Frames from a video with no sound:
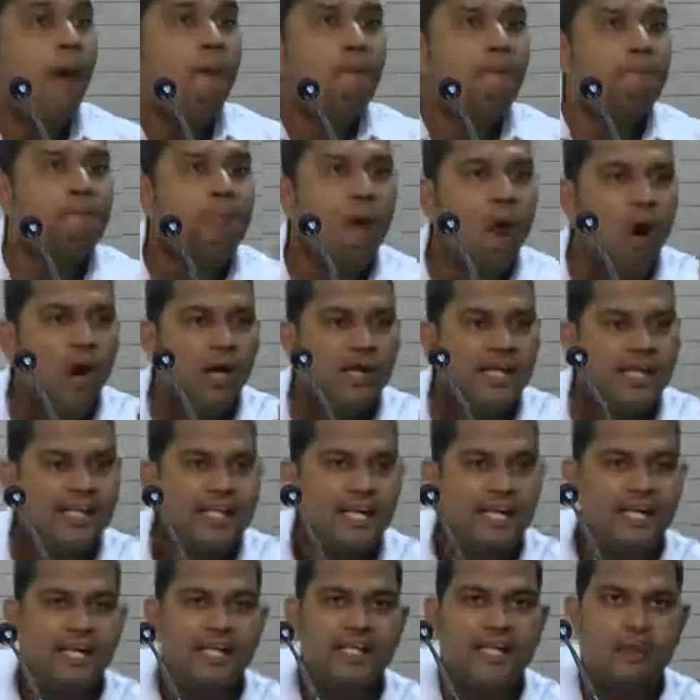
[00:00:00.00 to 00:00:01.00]

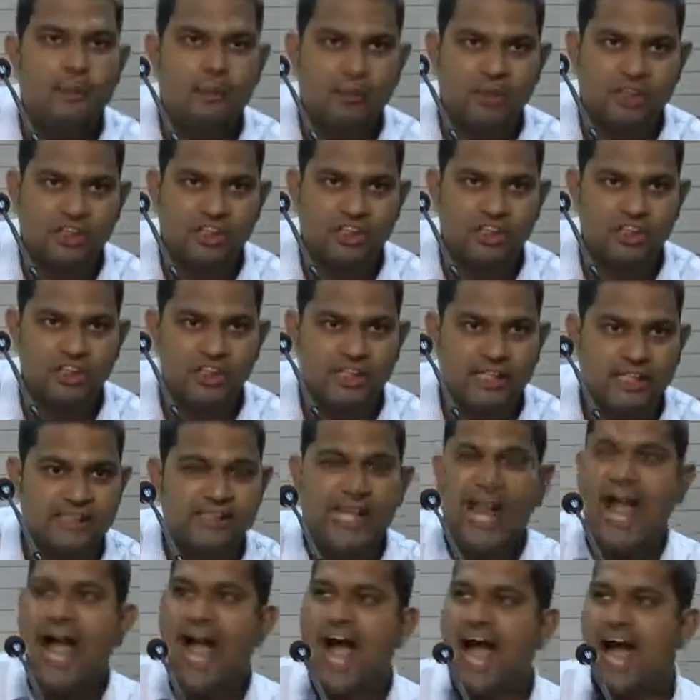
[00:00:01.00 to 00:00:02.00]
monitoring the
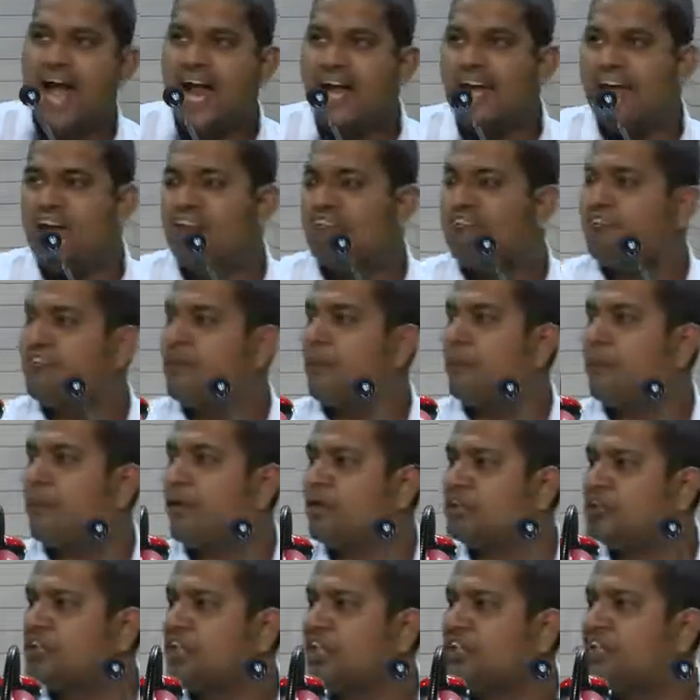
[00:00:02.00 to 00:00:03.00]
processes, and if the
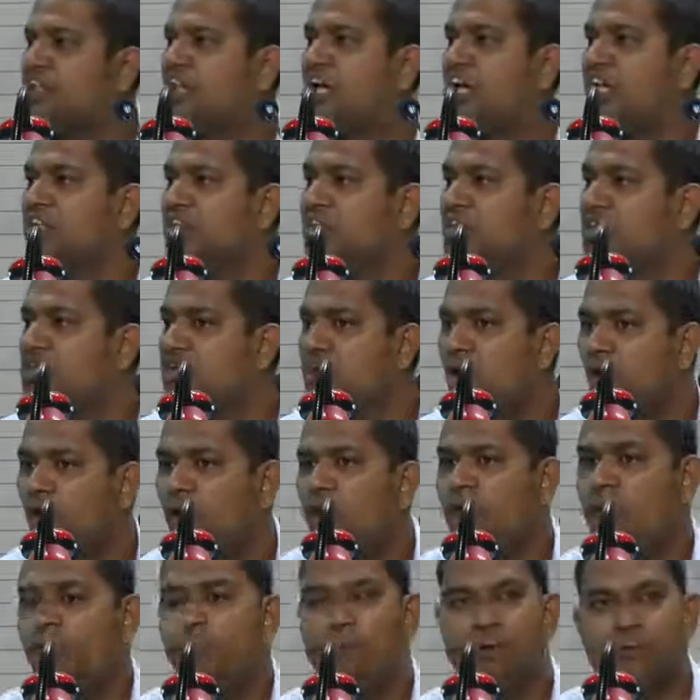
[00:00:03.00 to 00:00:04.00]
process is
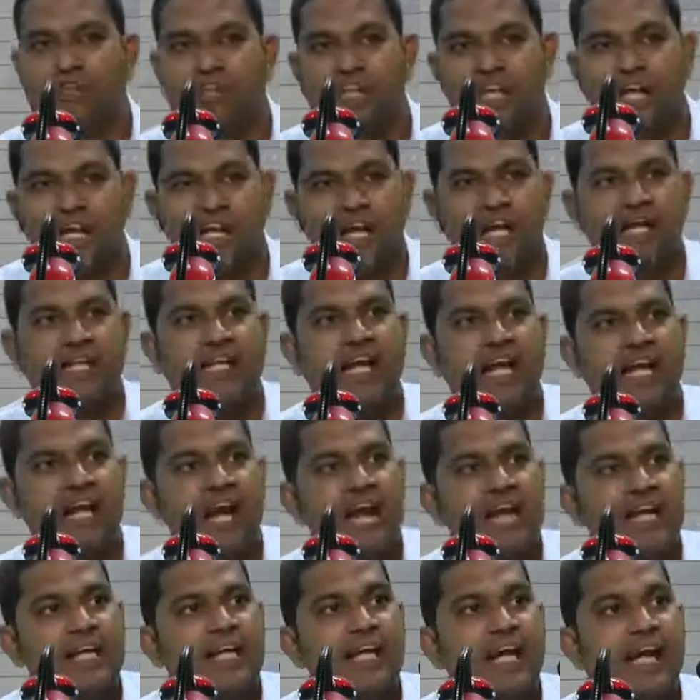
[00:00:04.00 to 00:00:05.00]
not proceeding in the
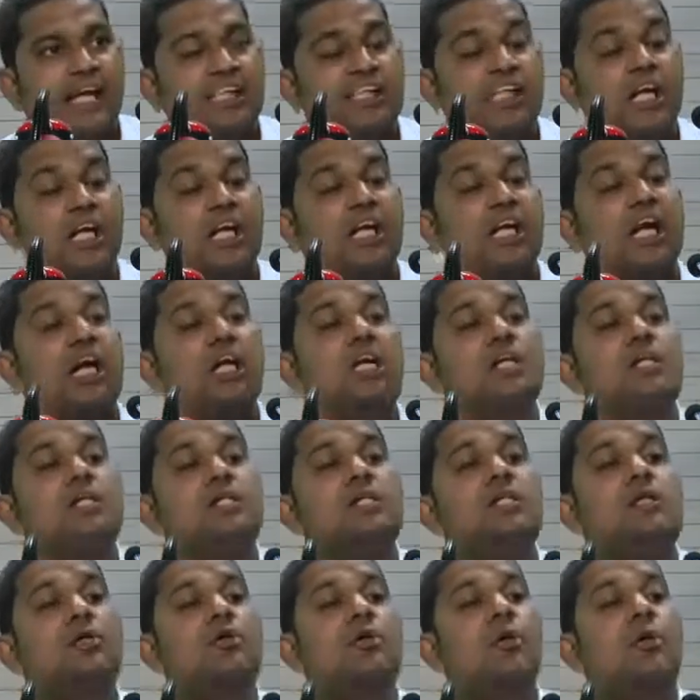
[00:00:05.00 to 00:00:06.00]
right direction,
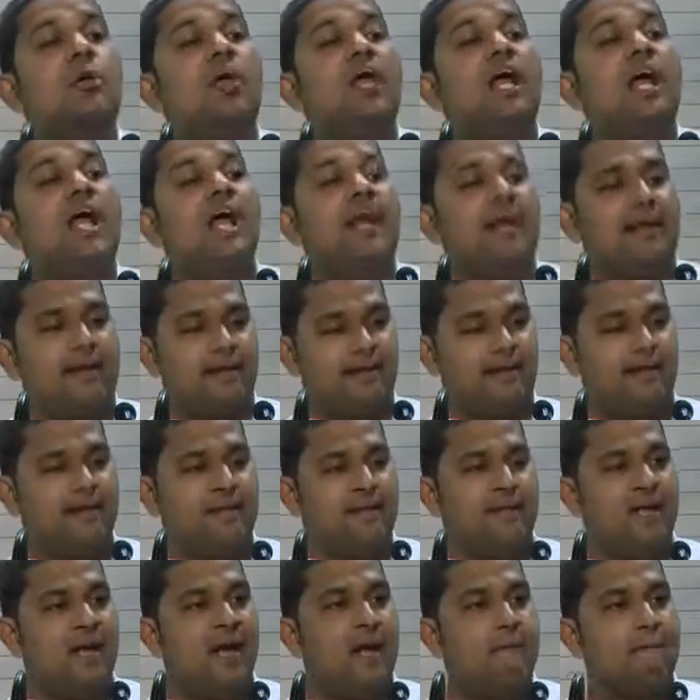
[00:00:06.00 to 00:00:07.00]
control it,
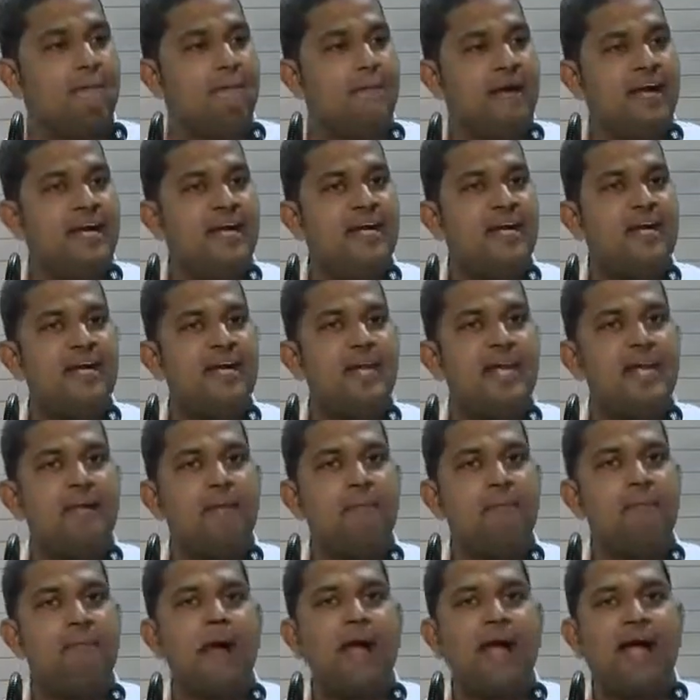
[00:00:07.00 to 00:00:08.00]
bring
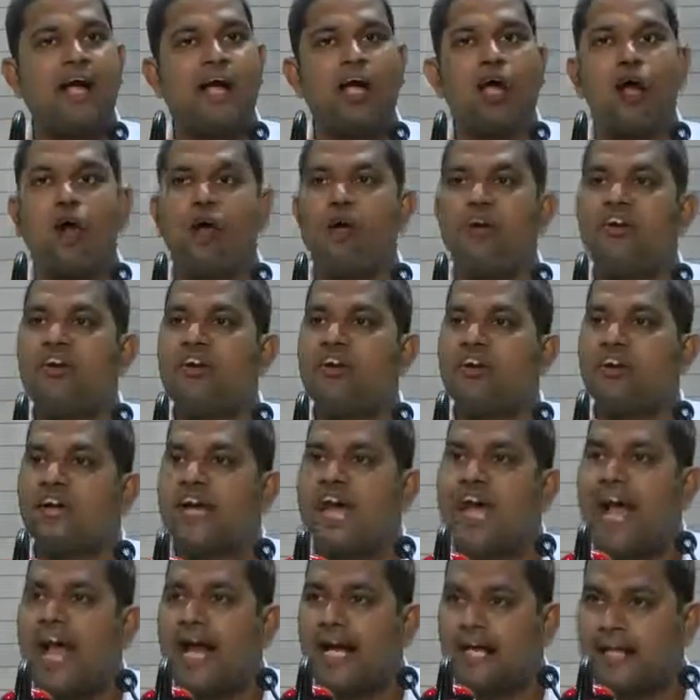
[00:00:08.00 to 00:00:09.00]
it back on
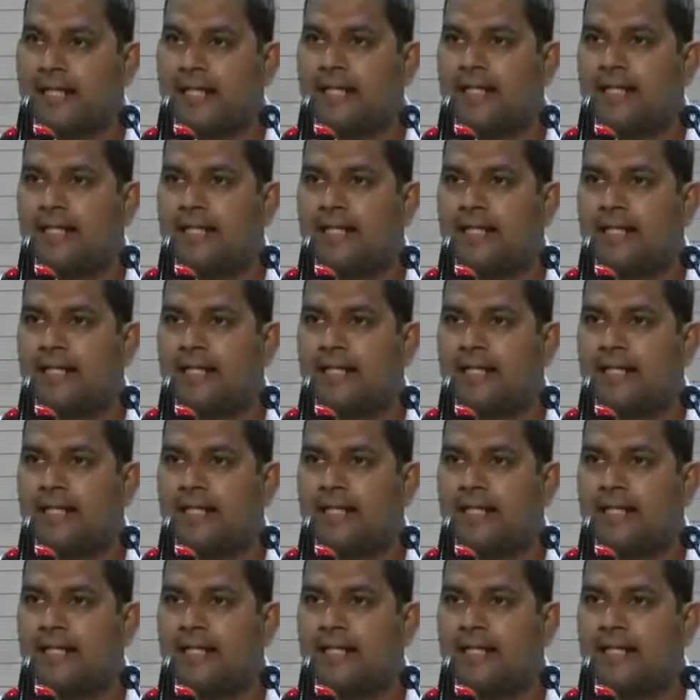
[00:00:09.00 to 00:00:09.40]
track.